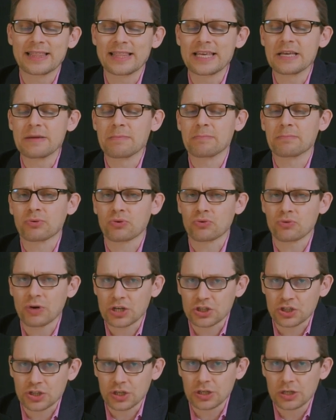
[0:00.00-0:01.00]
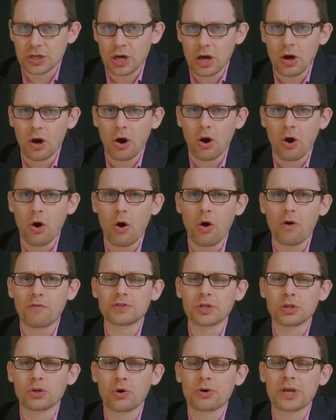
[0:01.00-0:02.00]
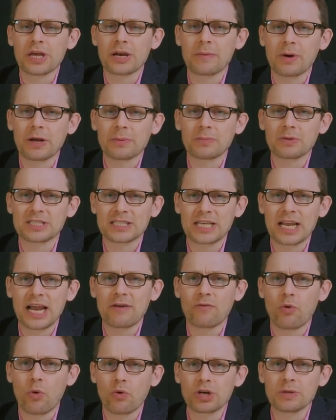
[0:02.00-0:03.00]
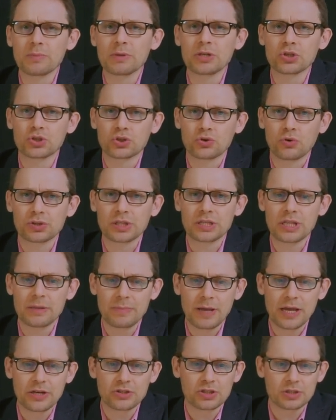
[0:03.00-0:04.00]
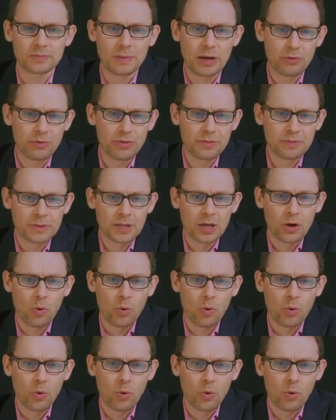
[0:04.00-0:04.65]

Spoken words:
the impression of the locator abutments that have already been inserted in the patient's mouth.